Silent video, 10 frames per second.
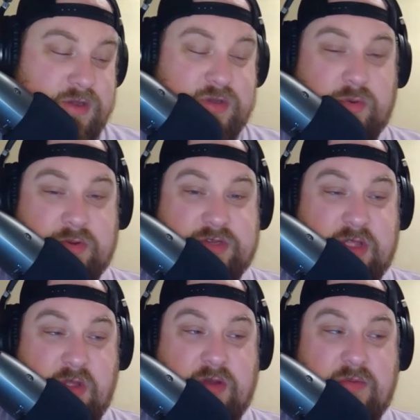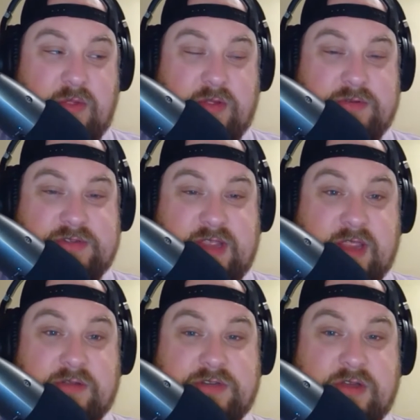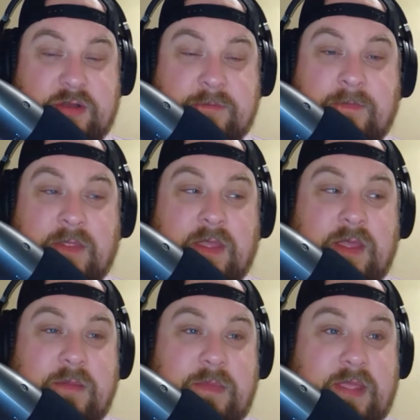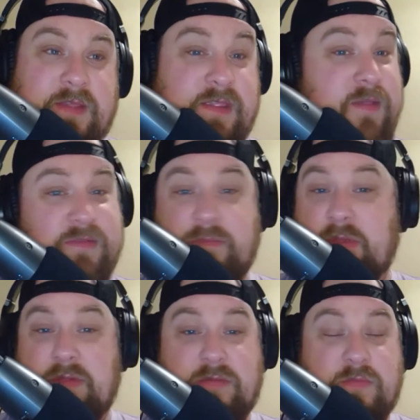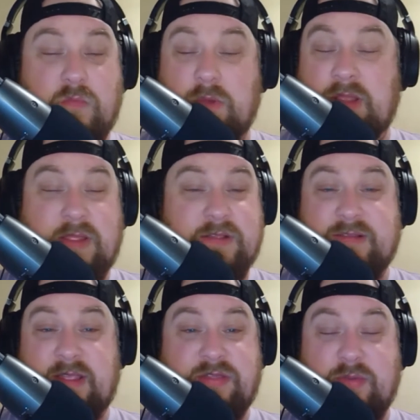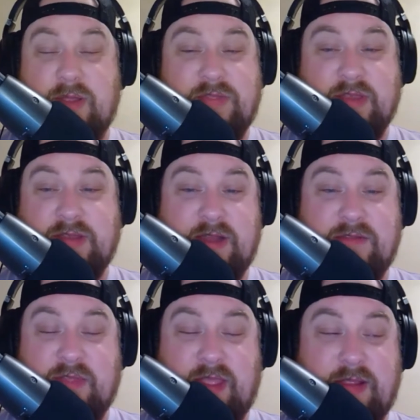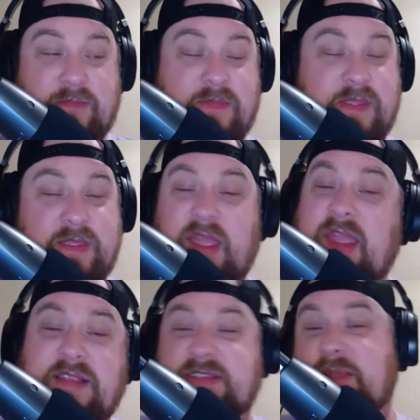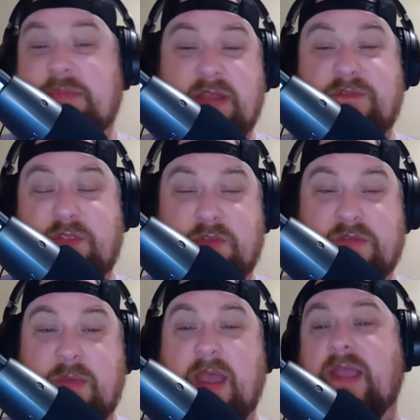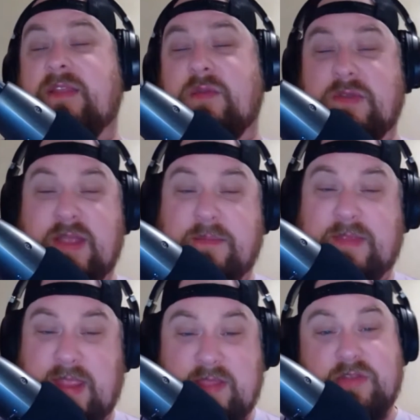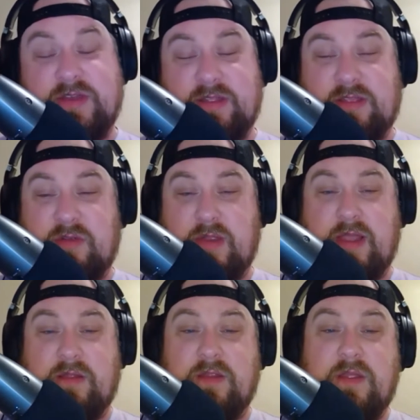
towards a Cody Rhodes heel turn because he was booed relentlessly throughout the entire thing. He seemed confused by it. There were times he looked at the crowd.